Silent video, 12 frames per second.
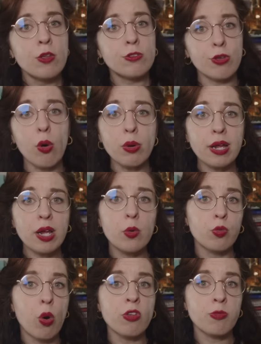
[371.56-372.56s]
Souling
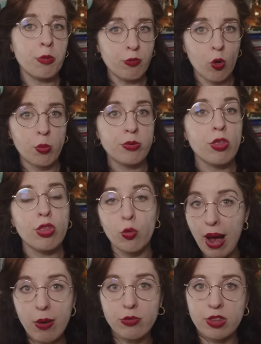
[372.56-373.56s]
was once performed
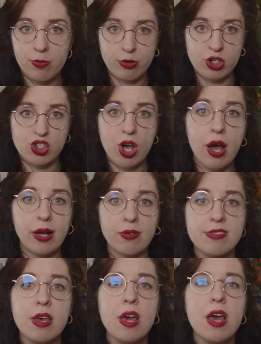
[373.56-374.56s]
throughout the British
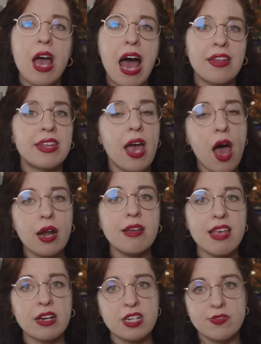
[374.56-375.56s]
Isles, and the
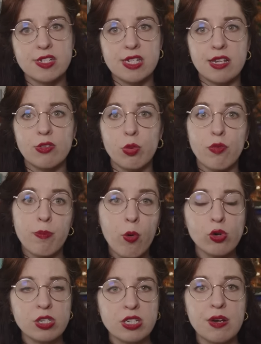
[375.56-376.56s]
earliest activities were
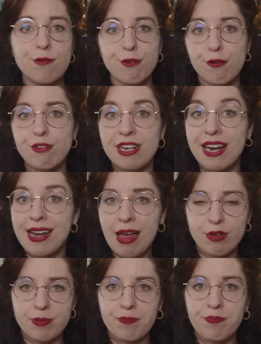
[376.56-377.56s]
reported in
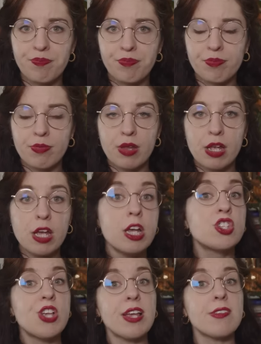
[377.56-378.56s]
1511.
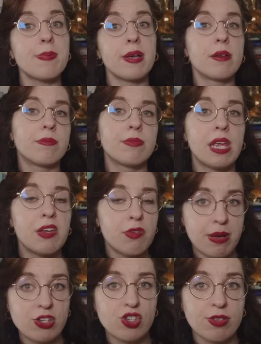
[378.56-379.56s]
Shakespeare
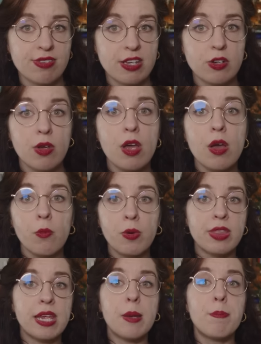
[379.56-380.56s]
even mentions it,
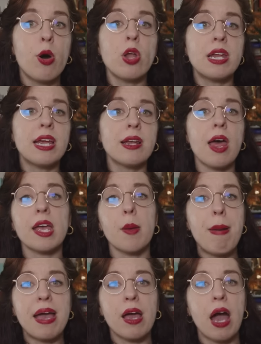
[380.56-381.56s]
with the pulling like a
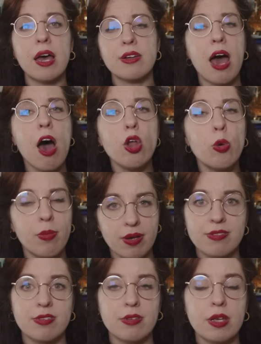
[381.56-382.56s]
beggar at
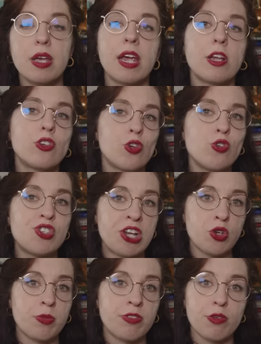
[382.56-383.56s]
Hallowmas in Two
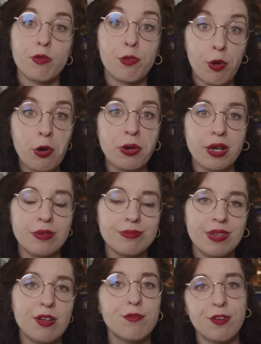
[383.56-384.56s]
Gentlemen of Verona
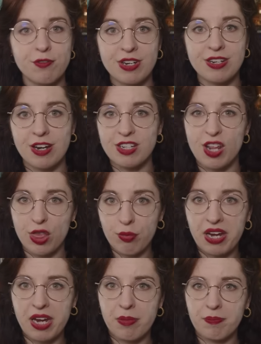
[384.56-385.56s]
in
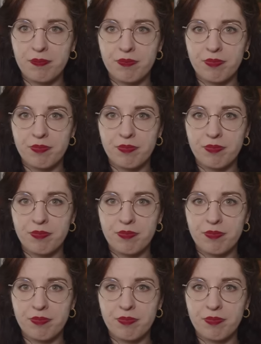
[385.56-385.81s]
1593.